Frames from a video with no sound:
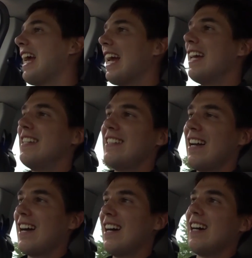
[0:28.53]
And
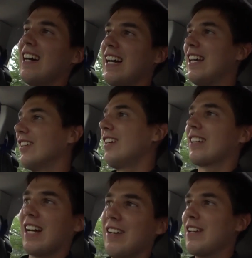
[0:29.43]

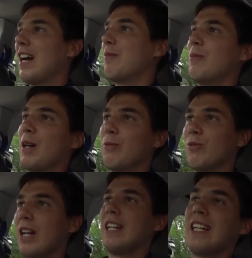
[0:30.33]
look,
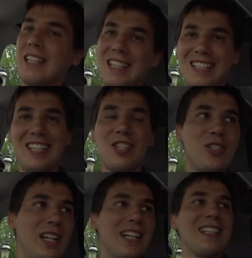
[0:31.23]
I'm running in the
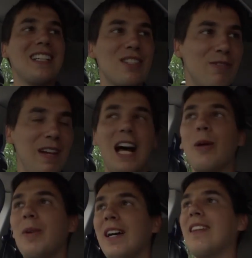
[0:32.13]
district. It's
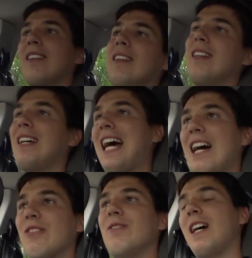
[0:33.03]
Falmouth,
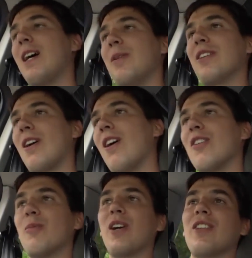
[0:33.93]
half of Falmouth,
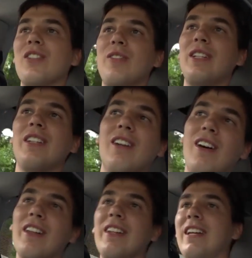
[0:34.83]
all of Martha's Vineyard,
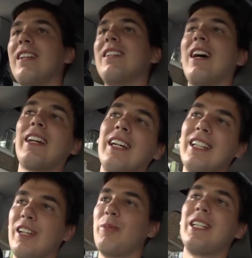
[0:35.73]
all in Nantucket.
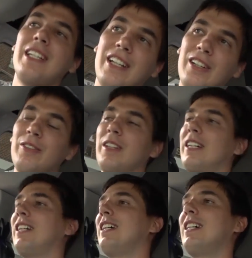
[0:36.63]
And I've been here
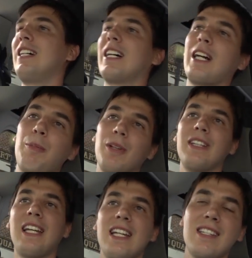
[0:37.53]
for a couple
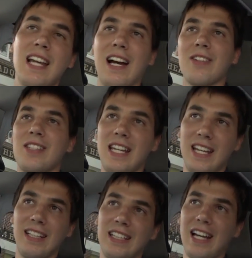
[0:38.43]
of days now,
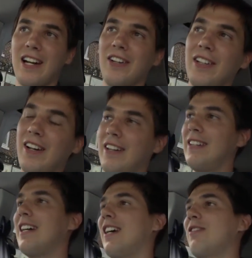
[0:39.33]
staying down
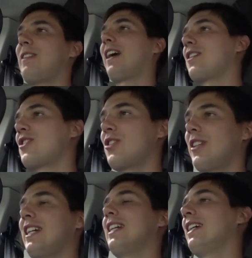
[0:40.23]
on Fair
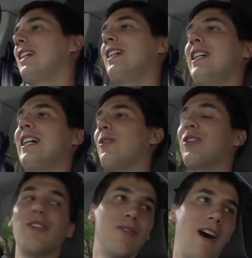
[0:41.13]
Street
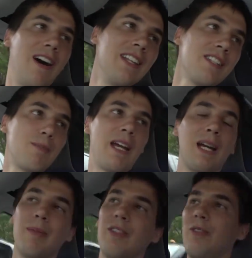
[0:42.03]
with the Vaughns,
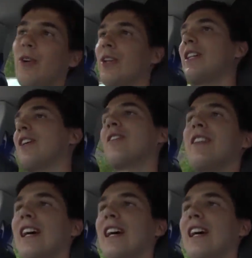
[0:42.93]
Pam and Foley over